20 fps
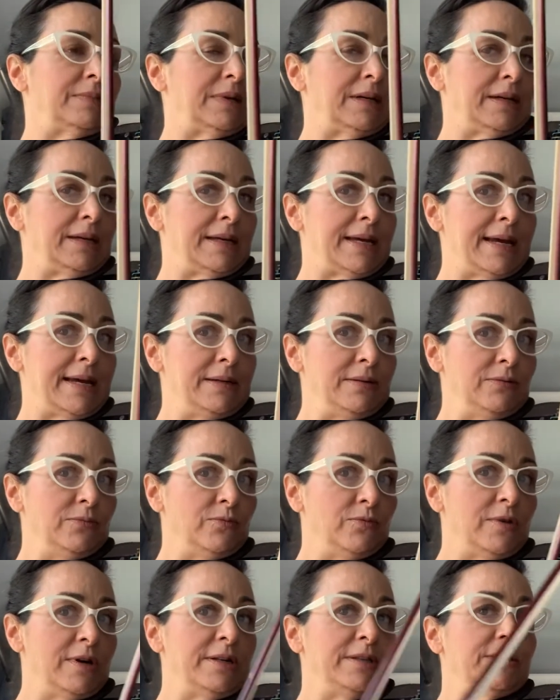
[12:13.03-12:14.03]
Again,
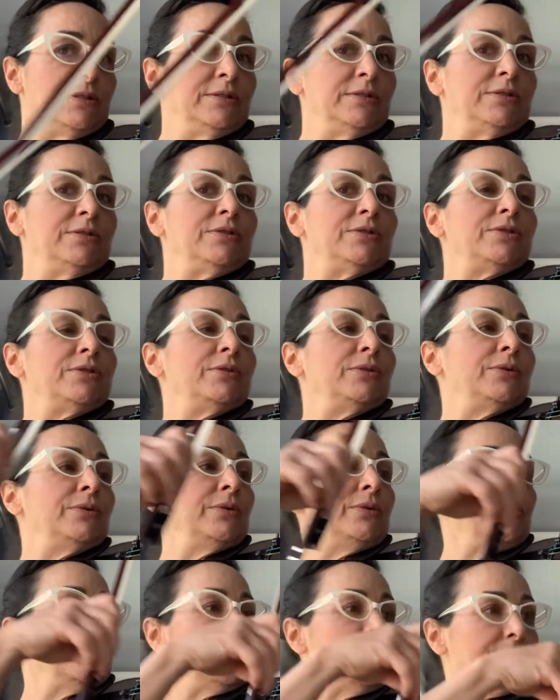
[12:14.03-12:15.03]
1, 2,
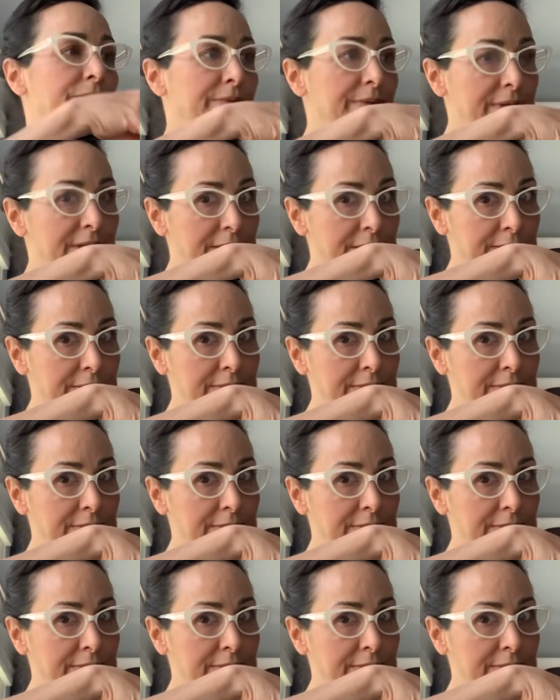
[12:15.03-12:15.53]
3.